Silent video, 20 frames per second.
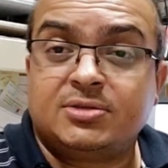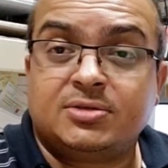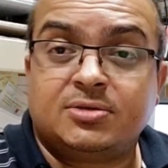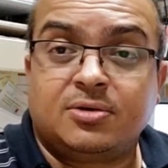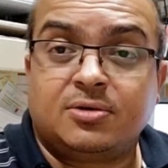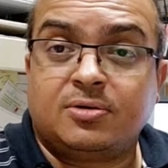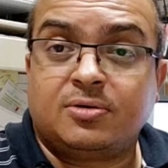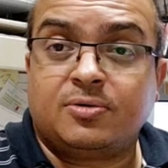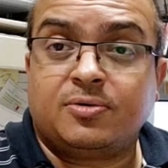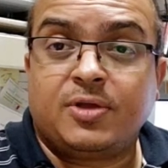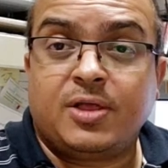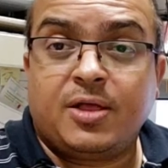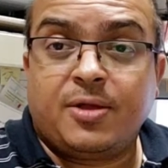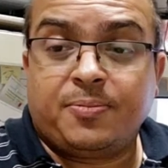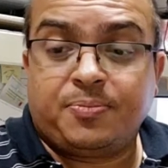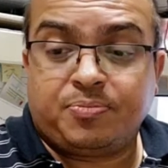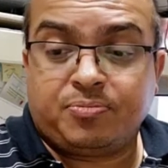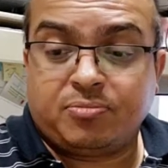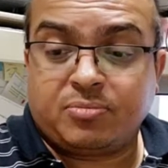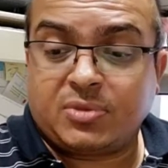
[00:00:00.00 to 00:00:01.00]
So
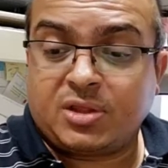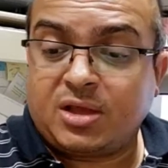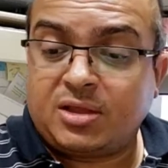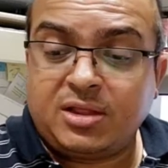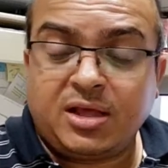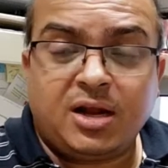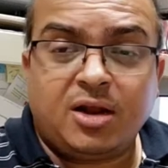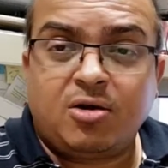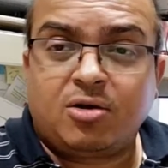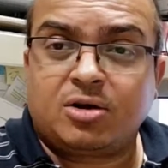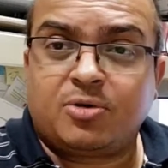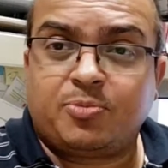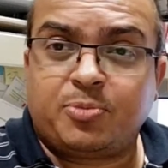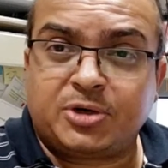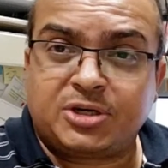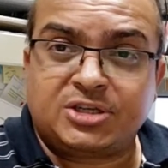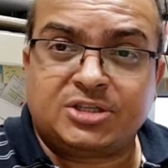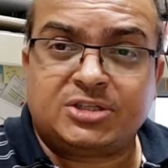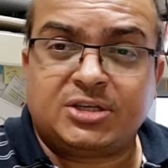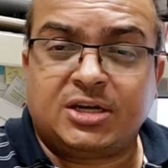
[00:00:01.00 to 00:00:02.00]
there are a lot of
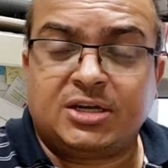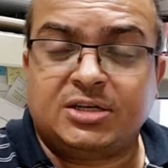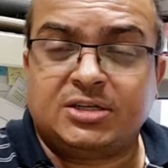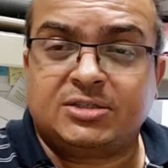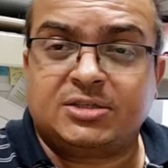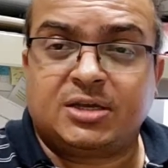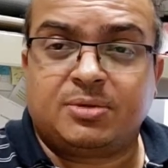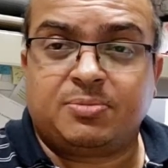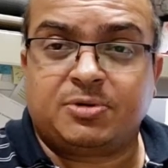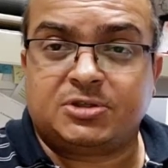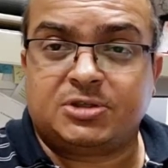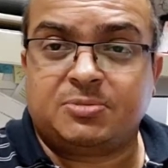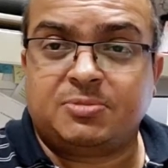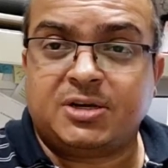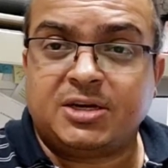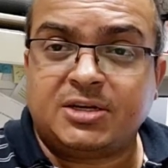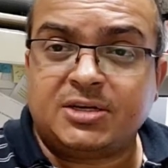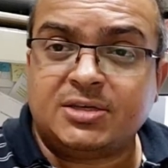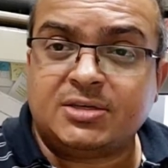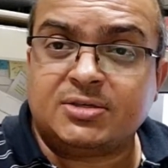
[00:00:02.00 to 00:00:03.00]
potentialities and
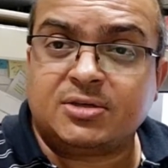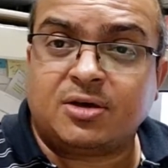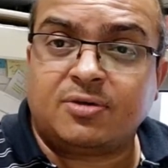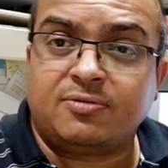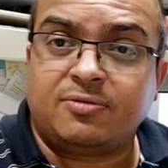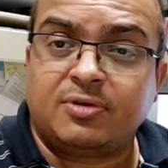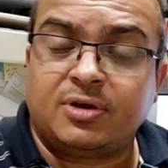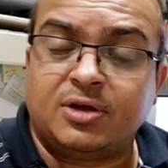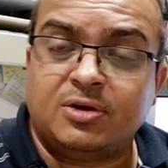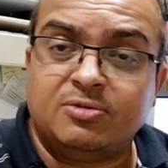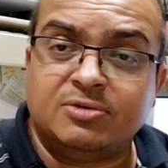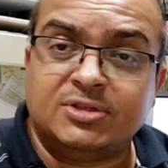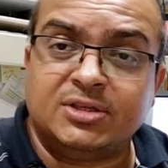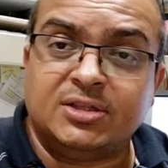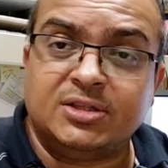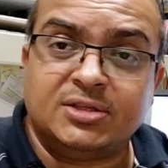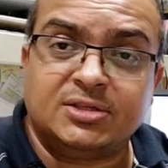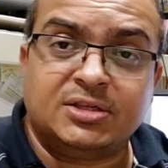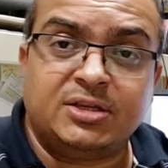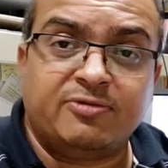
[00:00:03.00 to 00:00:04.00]
possibilities of using
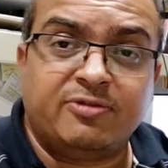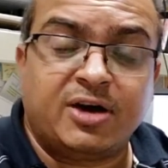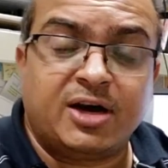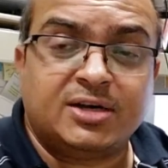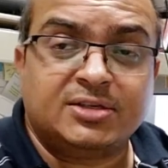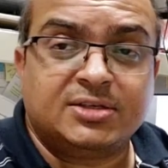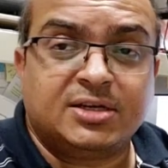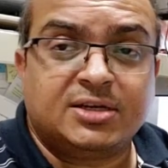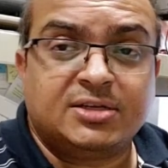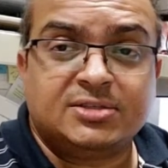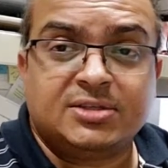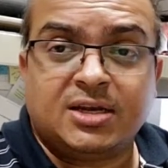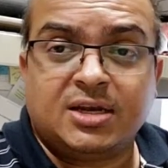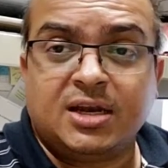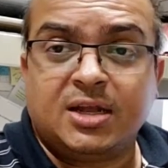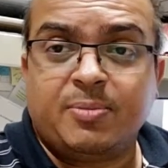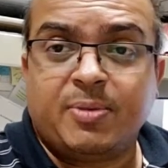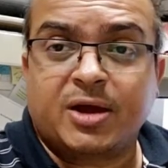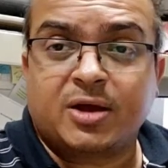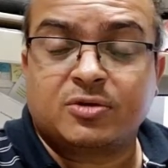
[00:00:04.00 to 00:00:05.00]
this device, and
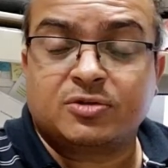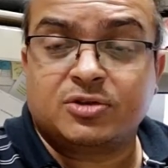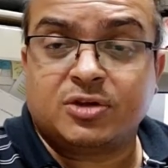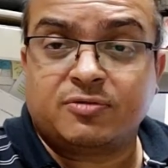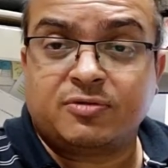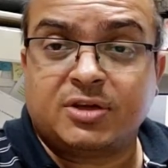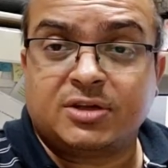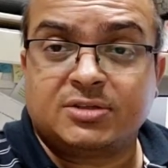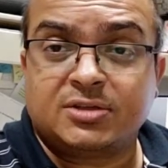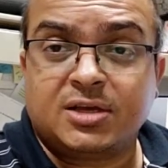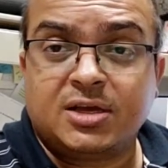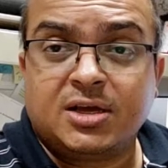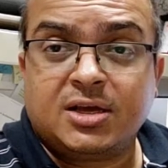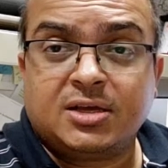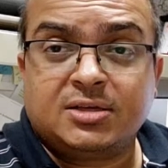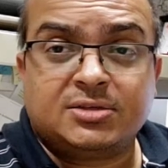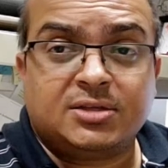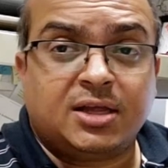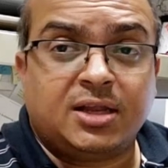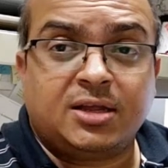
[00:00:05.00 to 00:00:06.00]
recently Microsoft is
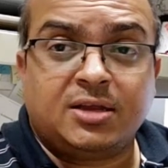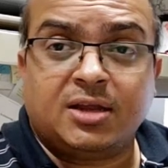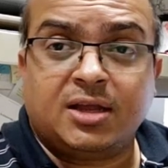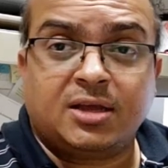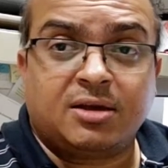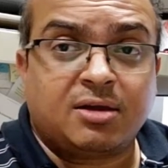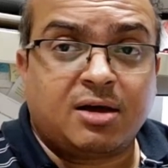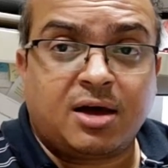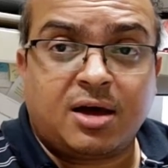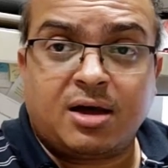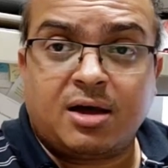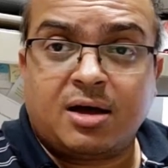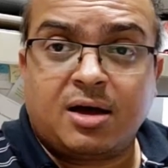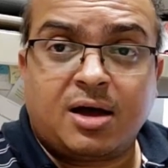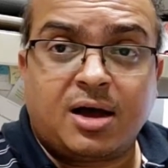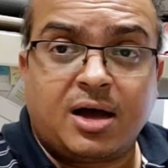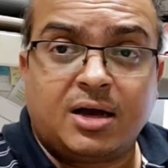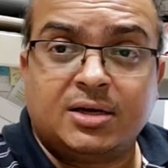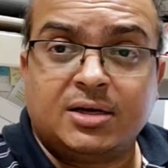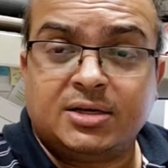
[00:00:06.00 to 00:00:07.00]
selling like
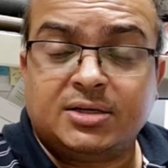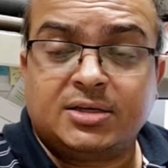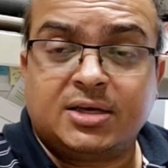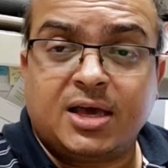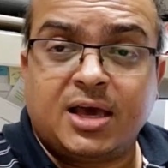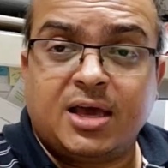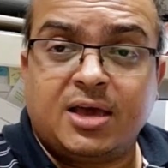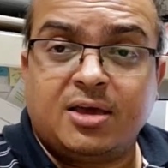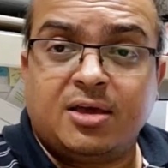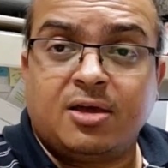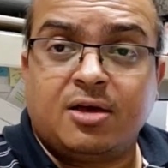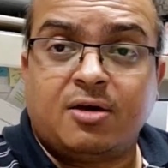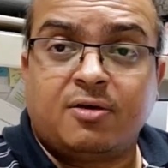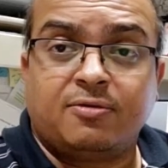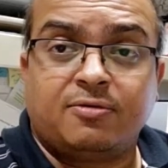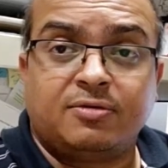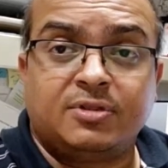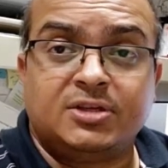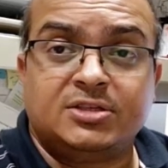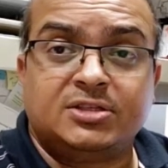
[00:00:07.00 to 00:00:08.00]
100k of
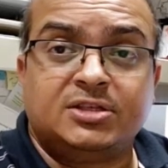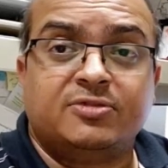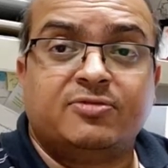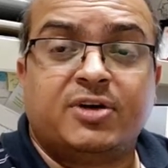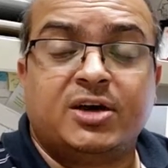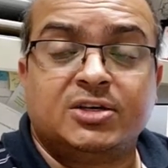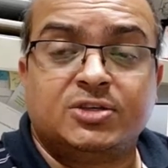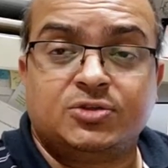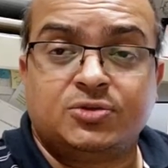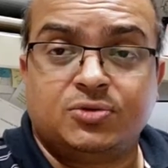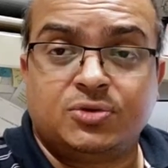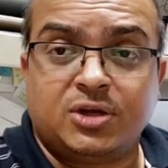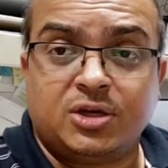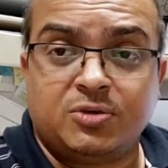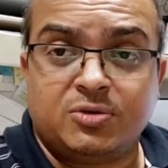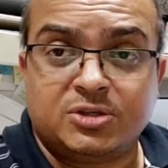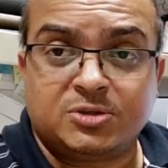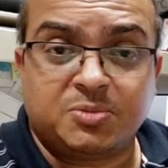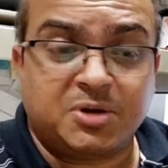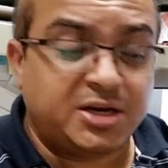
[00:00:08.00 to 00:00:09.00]
this device to the
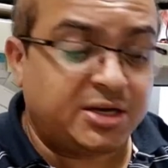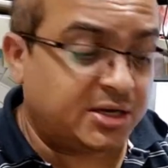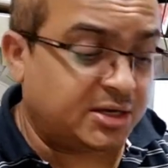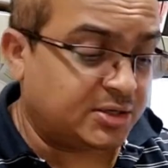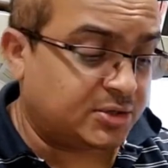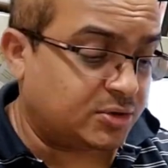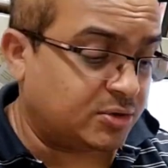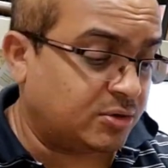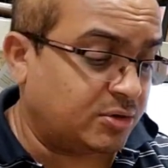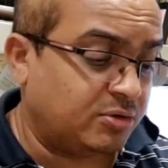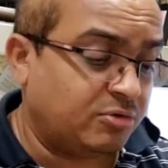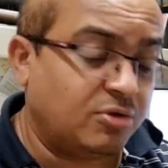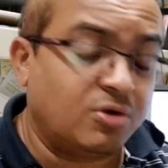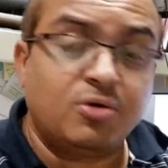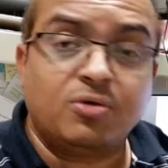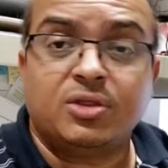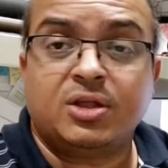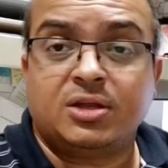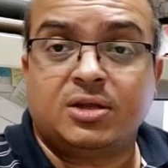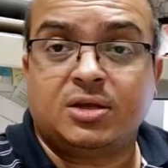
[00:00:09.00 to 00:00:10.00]
US military, so we
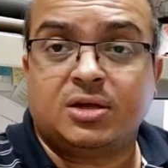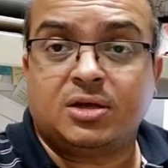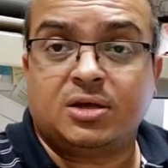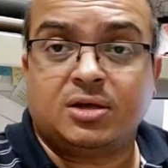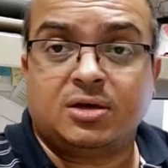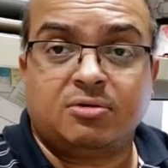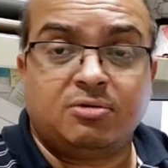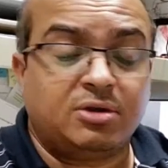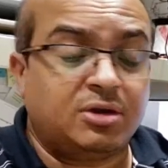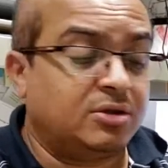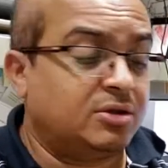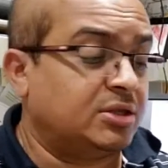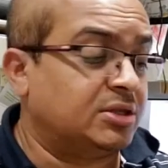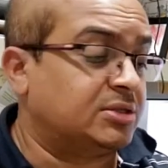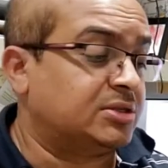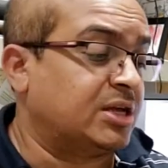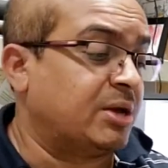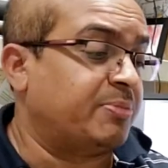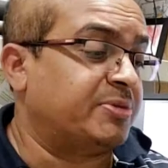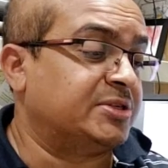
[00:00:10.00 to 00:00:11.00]
know that
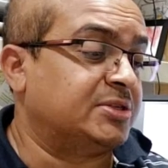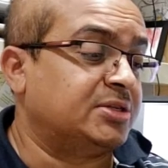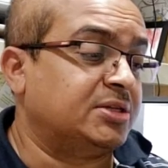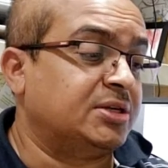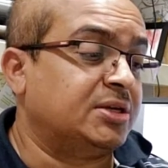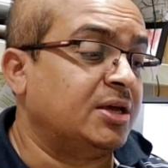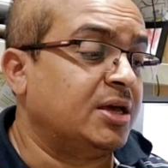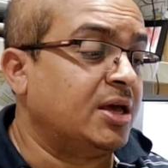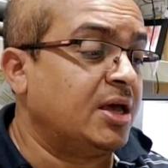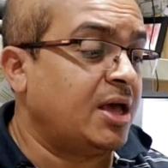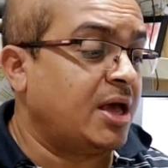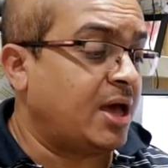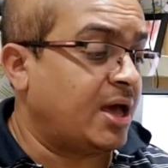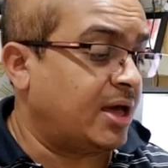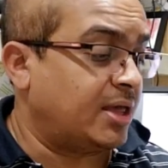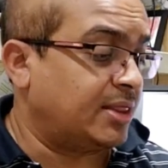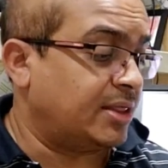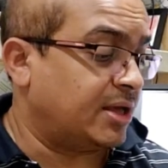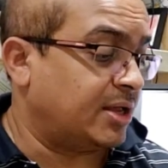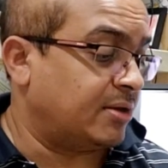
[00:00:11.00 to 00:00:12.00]
this capacity,
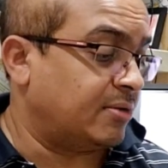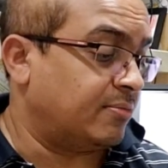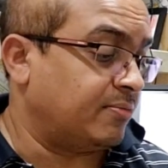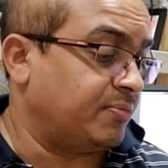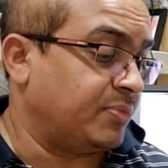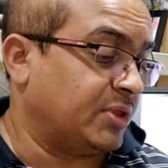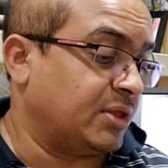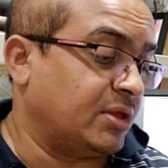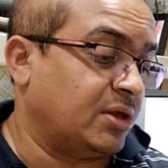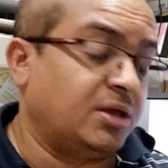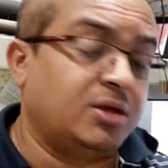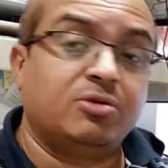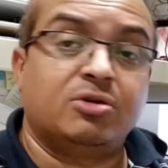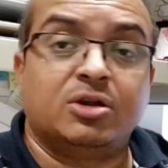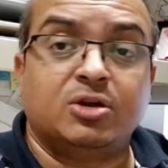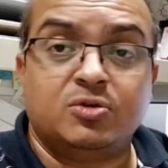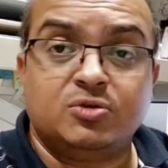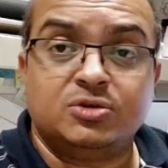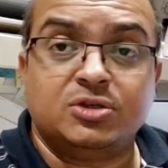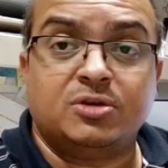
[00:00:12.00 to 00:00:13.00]
and then you
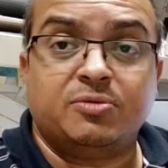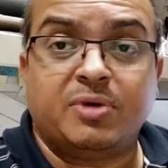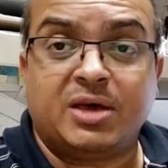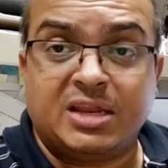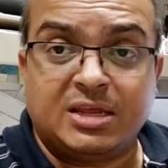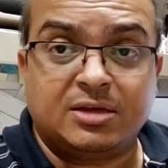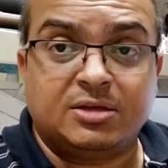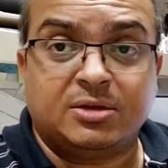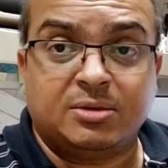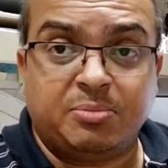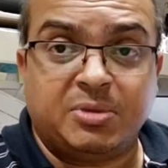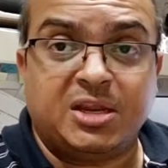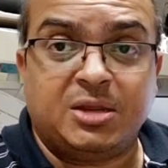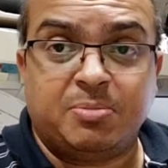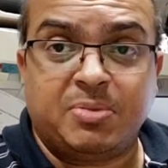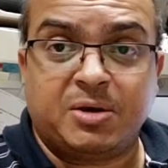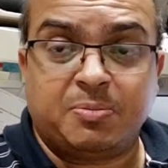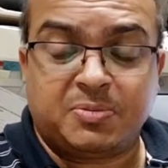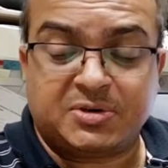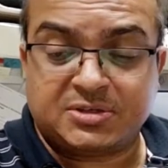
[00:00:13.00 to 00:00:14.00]
can use it in many
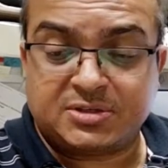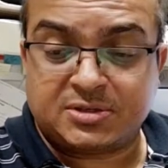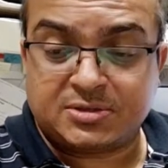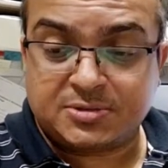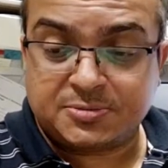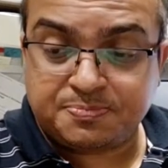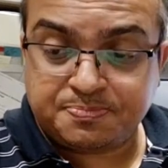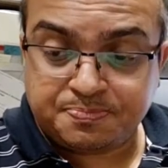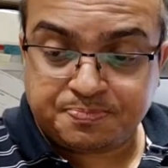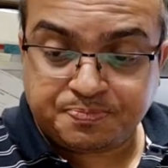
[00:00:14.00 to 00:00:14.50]
purposes.